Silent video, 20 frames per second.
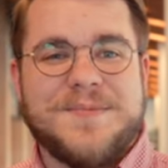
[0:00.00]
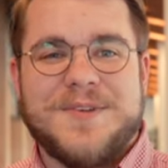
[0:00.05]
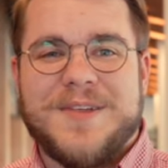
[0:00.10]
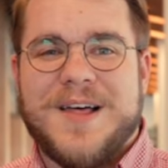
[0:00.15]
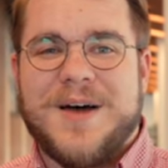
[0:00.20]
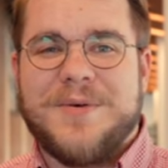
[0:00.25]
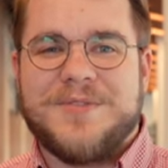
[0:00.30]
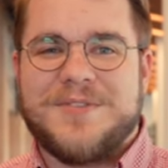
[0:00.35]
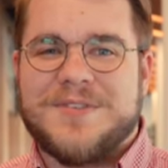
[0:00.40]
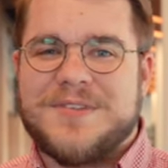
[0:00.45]
So
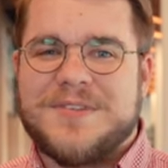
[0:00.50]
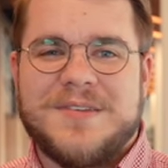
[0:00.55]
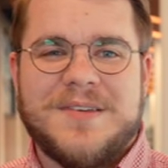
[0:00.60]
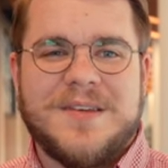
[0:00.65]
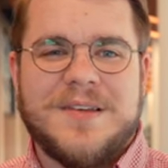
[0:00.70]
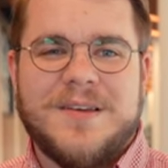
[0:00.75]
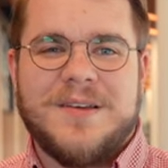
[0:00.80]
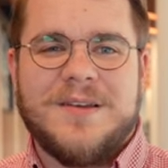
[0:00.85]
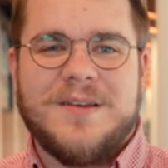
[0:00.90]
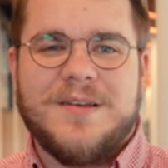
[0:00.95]
that was
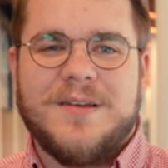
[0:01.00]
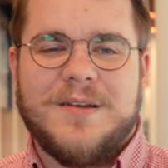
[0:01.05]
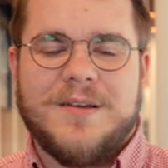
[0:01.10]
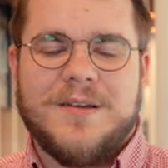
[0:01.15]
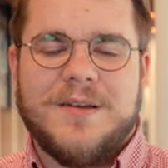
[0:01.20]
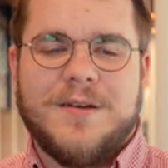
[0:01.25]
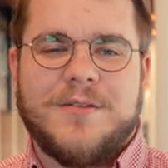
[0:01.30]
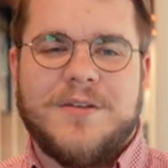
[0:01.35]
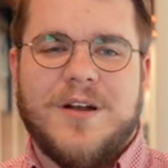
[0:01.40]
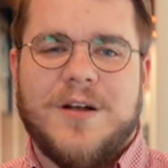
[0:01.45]

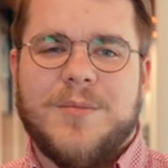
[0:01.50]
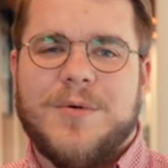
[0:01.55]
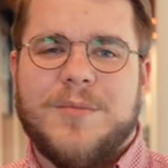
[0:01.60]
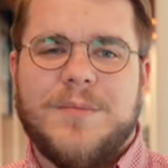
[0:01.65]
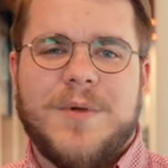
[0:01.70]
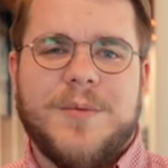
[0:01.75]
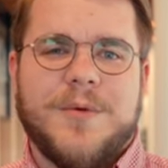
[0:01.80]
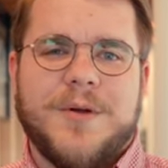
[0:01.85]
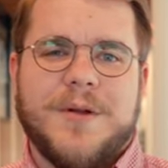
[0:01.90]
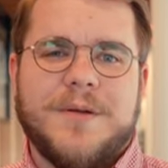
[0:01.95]
incredible
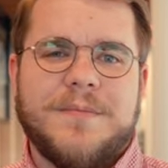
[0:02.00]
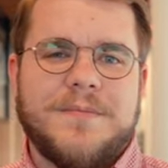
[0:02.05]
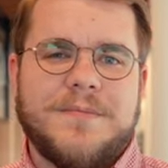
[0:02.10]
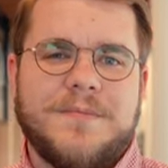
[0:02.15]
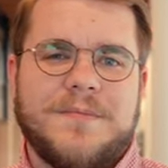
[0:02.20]
memory.